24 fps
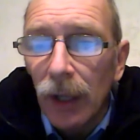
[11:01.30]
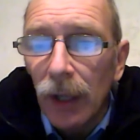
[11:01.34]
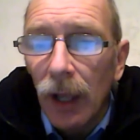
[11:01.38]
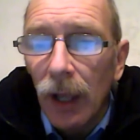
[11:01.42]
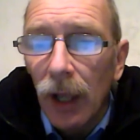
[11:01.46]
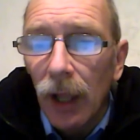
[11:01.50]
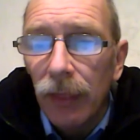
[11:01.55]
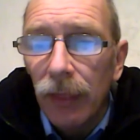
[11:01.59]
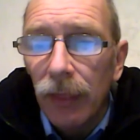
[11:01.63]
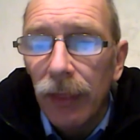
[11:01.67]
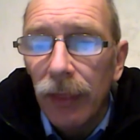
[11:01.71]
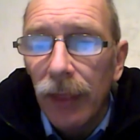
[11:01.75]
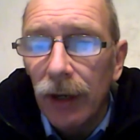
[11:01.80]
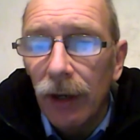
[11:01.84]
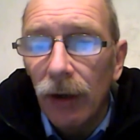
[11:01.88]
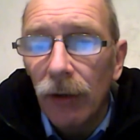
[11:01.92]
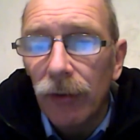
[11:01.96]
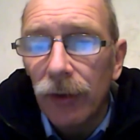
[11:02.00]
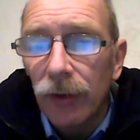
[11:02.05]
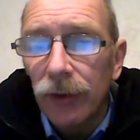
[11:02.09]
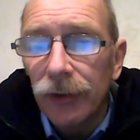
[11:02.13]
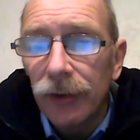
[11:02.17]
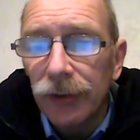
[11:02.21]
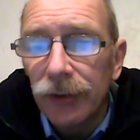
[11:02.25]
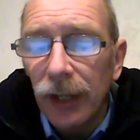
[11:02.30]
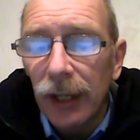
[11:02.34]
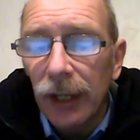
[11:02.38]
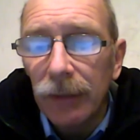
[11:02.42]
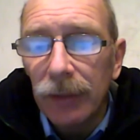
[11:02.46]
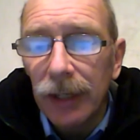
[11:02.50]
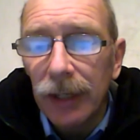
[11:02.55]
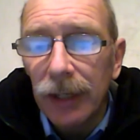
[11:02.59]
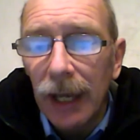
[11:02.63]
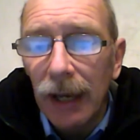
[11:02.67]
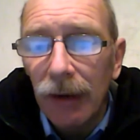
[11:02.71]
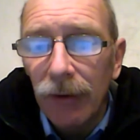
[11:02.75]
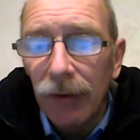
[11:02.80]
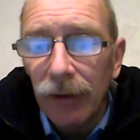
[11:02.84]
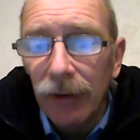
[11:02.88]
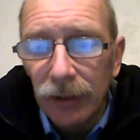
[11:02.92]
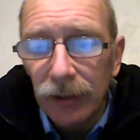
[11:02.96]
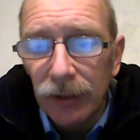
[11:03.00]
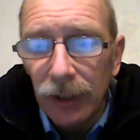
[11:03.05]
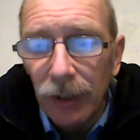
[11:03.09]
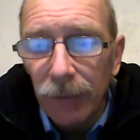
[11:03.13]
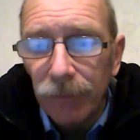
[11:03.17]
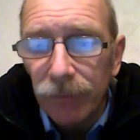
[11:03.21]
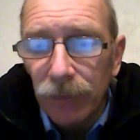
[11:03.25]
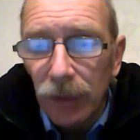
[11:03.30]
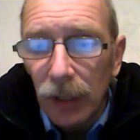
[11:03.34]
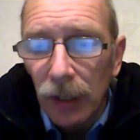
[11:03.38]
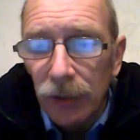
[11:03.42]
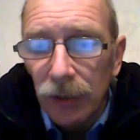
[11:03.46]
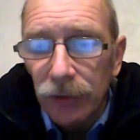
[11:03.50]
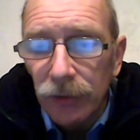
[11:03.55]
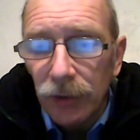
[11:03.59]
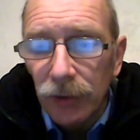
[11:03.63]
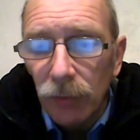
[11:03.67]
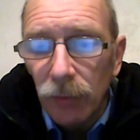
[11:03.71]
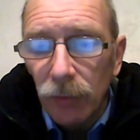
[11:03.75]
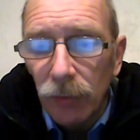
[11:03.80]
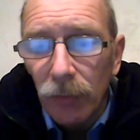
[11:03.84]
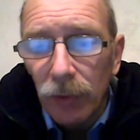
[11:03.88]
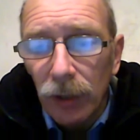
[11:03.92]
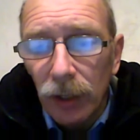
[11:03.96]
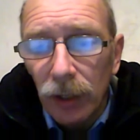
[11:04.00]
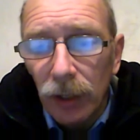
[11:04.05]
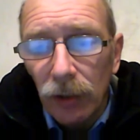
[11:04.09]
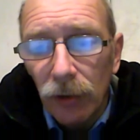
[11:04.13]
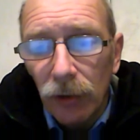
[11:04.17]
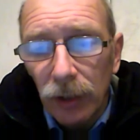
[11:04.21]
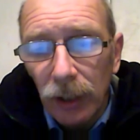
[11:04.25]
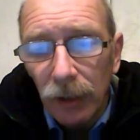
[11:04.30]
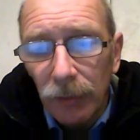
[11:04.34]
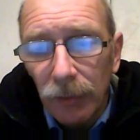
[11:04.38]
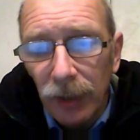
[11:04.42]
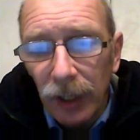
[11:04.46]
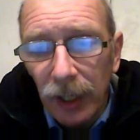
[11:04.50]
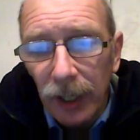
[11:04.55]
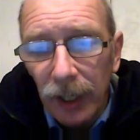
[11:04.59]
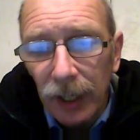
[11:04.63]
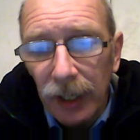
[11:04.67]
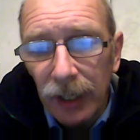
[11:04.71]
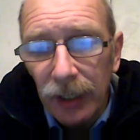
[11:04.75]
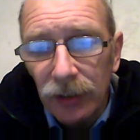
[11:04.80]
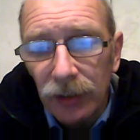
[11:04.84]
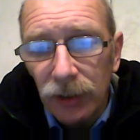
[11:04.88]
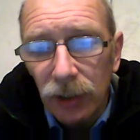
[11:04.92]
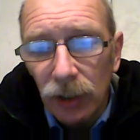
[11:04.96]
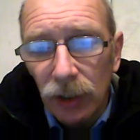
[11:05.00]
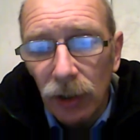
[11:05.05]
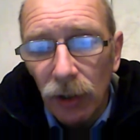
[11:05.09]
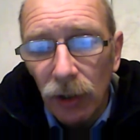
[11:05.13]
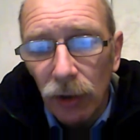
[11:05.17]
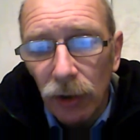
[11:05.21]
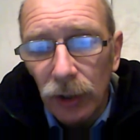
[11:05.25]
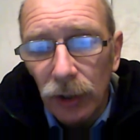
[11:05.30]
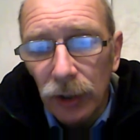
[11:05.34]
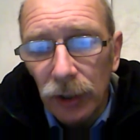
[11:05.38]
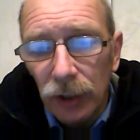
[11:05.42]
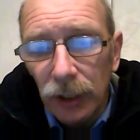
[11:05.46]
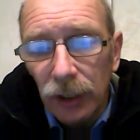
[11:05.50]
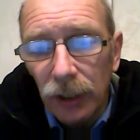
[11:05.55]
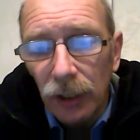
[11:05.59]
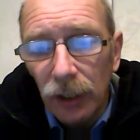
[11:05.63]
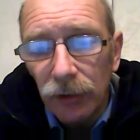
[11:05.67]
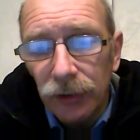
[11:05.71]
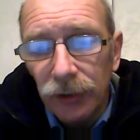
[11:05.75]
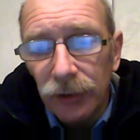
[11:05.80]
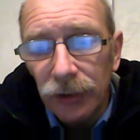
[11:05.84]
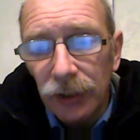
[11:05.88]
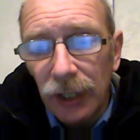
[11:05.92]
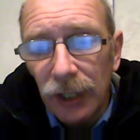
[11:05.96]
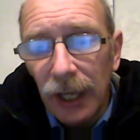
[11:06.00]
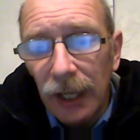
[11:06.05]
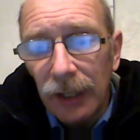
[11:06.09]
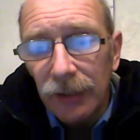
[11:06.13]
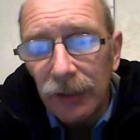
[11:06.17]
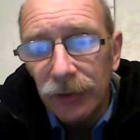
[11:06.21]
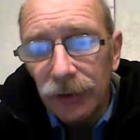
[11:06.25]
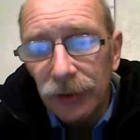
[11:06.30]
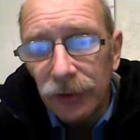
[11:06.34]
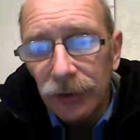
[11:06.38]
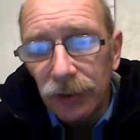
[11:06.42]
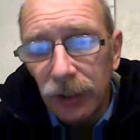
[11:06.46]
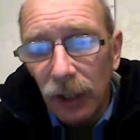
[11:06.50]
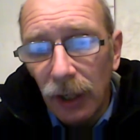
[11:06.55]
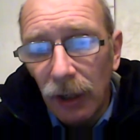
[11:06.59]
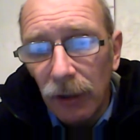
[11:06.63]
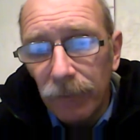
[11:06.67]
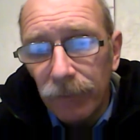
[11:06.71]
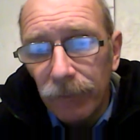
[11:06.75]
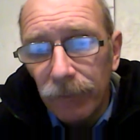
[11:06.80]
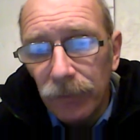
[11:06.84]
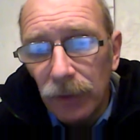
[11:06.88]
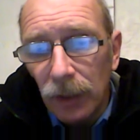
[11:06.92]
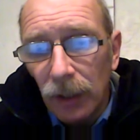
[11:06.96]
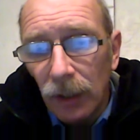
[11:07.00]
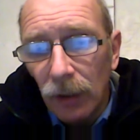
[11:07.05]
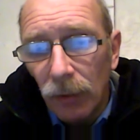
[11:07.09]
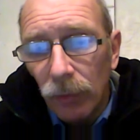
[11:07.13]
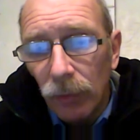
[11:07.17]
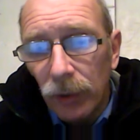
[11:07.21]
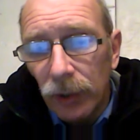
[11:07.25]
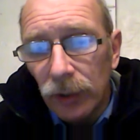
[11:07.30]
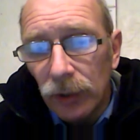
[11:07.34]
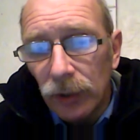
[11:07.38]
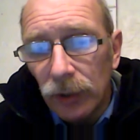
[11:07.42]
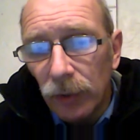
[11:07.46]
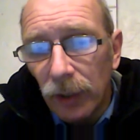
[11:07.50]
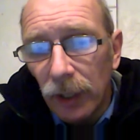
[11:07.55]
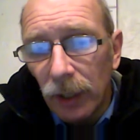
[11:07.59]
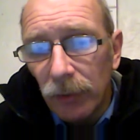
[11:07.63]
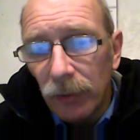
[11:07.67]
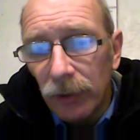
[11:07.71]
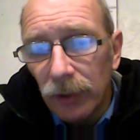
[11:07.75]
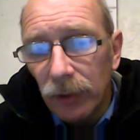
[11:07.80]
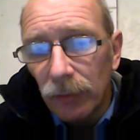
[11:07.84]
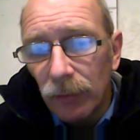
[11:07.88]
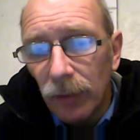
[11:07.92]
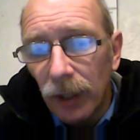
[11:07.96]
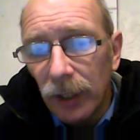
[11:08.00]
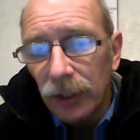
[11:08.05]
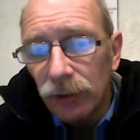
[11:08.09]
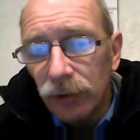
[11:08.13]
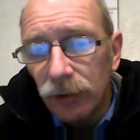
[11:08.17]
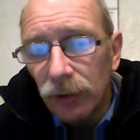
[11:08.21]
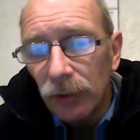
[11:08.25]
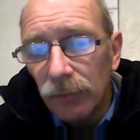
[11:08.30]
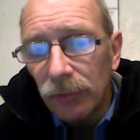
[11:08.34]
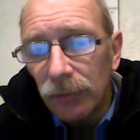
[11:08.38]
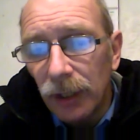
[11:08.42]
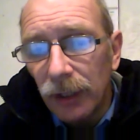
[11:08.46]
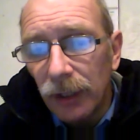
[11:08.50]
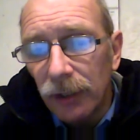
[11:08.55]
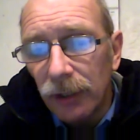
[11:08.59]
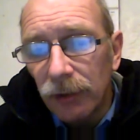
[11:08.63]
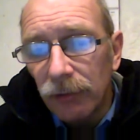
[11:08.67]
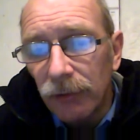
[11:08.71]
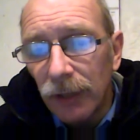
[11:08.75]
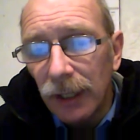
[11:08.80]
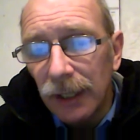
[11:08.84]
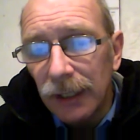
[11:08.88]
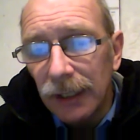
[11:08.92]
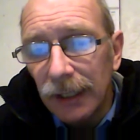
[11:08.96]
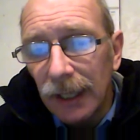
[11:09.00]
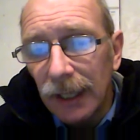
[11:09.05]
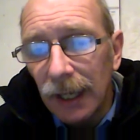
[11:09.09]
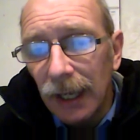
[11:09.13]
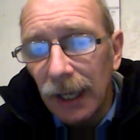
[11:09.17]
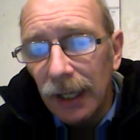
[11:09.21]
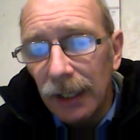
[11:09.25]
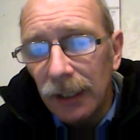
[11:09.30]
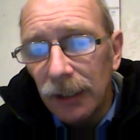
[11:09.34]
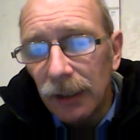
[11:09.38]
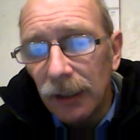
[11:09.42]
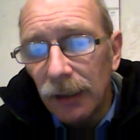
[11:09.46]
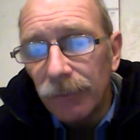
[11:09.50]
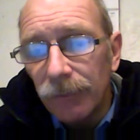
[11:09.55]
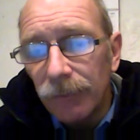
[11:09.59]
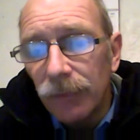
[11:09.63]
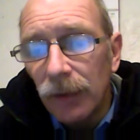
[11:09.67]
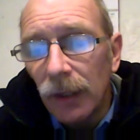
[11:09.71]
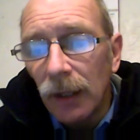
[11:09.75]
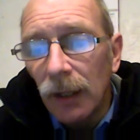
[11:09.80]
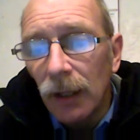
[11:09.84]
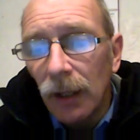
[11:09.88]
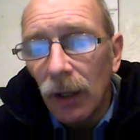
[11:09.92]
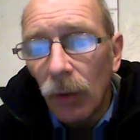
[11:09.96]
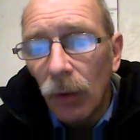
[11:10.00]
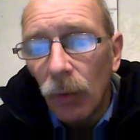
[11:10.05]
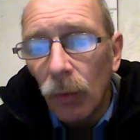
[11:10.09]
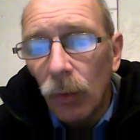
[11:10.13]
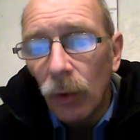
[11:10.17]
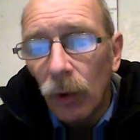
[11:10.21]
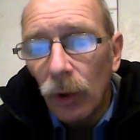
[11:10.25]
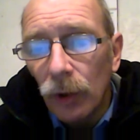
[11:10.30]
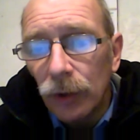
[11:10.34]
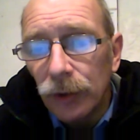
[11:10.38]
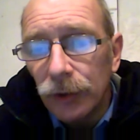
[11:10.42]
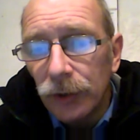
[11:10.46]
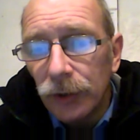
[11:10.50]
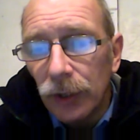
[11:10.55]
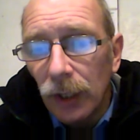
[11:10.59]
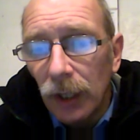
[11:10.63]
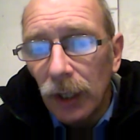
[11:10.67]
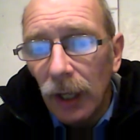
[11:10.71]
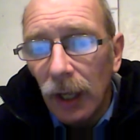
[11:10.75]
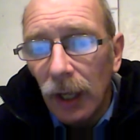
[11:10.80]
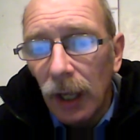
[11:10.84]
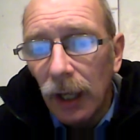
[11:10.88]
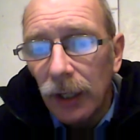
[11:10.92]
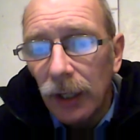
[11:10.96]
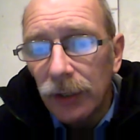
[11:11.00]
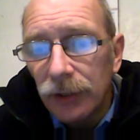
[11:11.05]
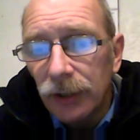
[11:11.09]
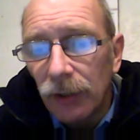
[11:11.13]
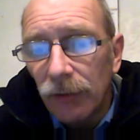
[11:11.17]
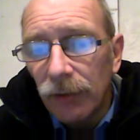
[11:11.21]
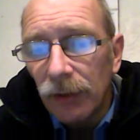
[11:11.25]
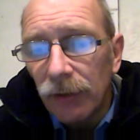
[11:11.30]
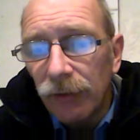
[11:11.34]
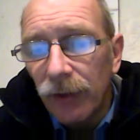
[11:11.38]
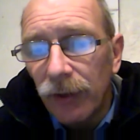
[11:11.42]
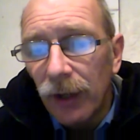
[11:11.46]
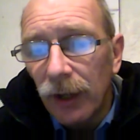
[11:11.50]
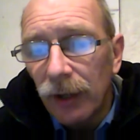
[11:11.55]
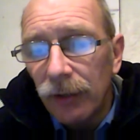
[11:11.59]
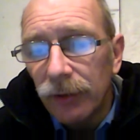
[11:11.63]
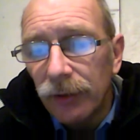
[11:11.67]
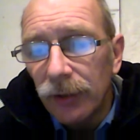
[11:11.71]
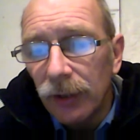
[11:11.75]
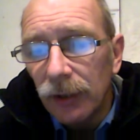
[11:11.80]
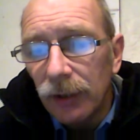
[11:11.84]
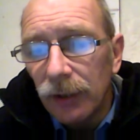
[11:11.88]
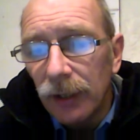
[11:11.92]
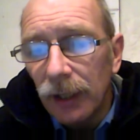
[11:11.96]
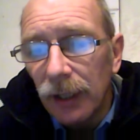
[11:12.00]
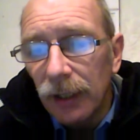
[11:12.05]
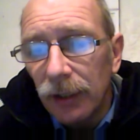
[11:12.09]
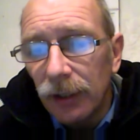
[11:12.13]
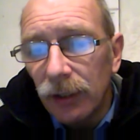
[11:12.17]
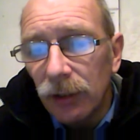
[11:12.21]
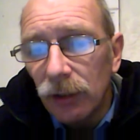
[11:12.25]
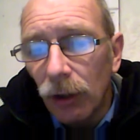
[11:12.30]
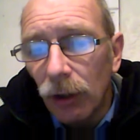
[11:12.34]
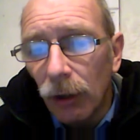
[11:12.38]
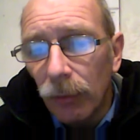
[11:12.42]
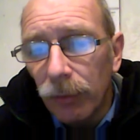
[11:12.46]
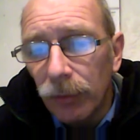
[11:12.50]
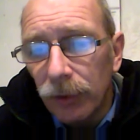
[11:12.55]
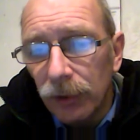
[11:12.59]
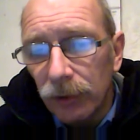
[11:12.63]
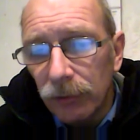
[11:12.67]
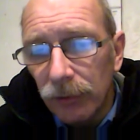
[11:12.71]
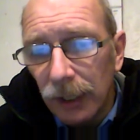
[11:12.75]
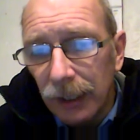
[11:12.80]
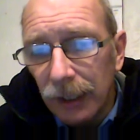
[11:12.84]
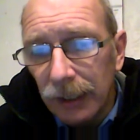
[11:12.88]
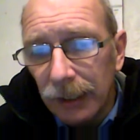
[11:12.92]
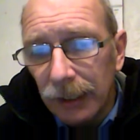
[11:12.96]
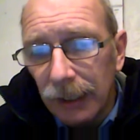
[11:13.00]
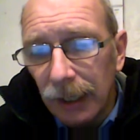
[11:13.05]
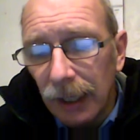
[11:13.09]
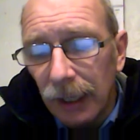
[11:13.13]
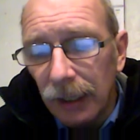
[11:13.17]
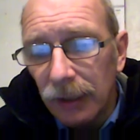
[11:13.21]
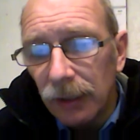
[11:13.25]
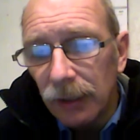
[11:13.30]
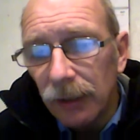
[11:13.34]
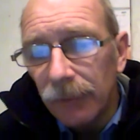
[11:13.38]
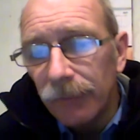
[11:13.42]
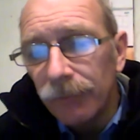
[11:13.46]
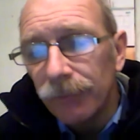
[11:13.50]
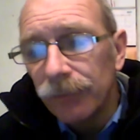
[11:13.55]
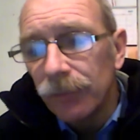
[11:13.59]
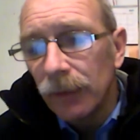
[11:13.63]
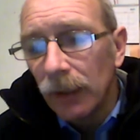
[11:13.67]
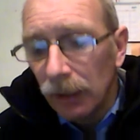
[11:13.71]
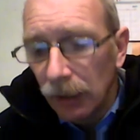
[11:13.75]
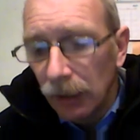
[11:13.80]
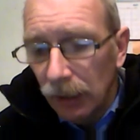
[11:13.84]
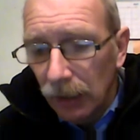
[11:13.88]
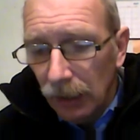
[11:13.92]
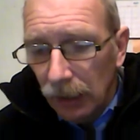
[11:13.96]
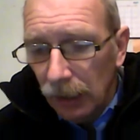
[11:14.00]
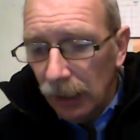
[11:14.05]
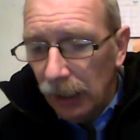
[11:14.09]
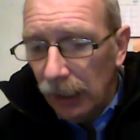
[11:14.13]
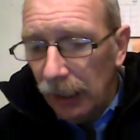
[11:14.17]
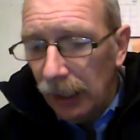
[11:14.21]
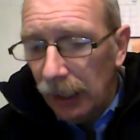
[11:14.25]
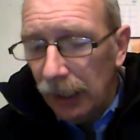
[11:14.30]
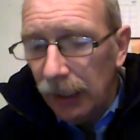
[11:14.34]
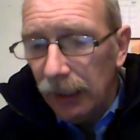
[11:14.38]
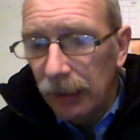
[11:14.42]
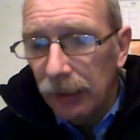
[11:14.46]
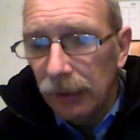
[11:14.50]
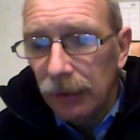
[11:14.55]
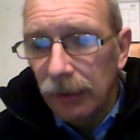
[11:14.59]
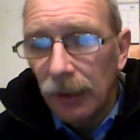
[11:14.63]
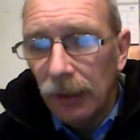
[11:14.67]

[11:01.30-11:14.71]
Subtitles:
that are of the same character. So the one we're going to look at here is the Coconino sandstone, which when I went on my trip down the Grand Canyon was something found near the top of the Grand Canyon. And